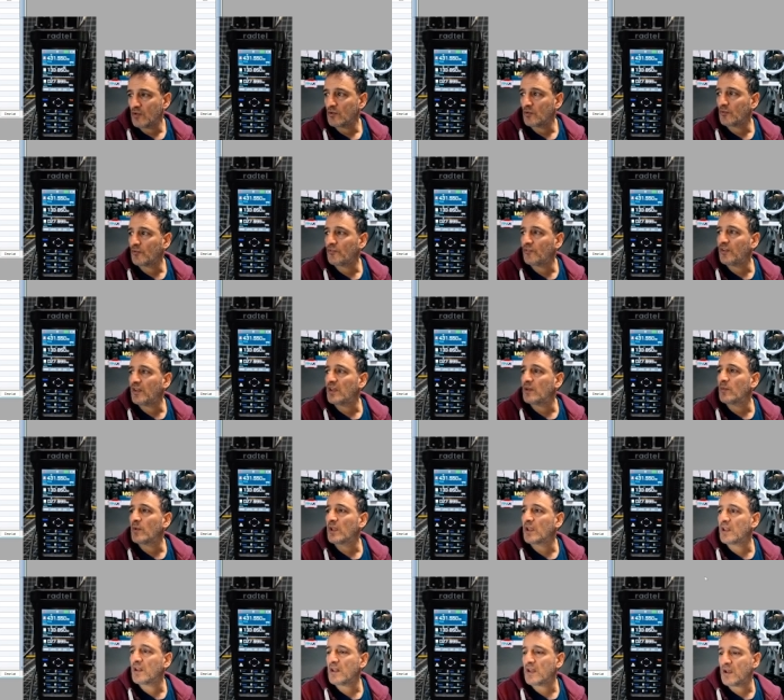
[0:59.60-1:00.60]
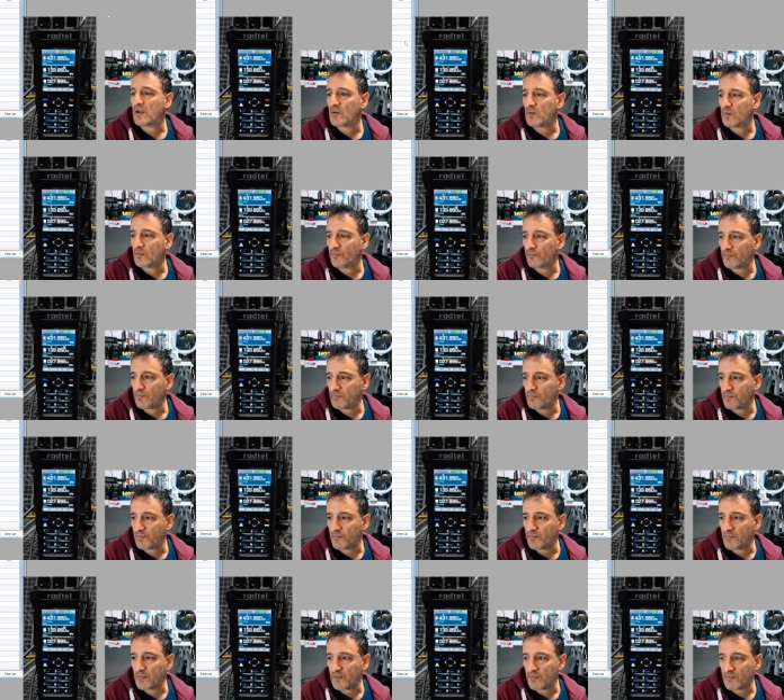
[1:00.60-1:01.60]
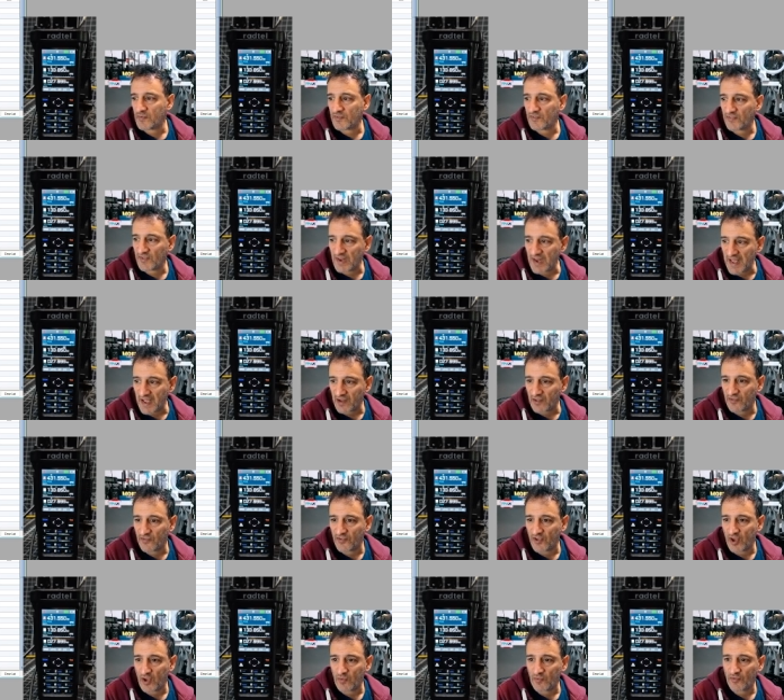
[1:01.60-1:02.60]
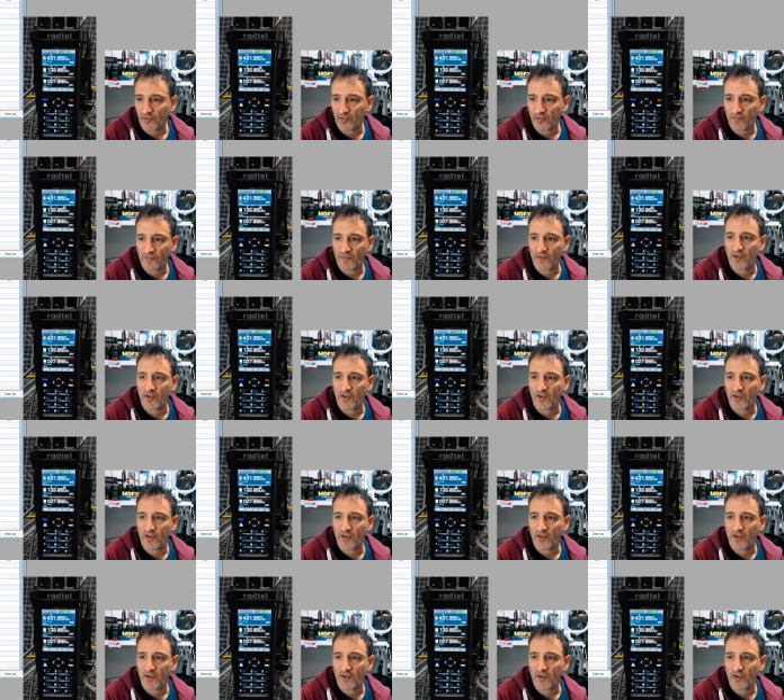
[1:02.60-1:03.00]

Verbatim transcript: you'll see we can now select zone. So the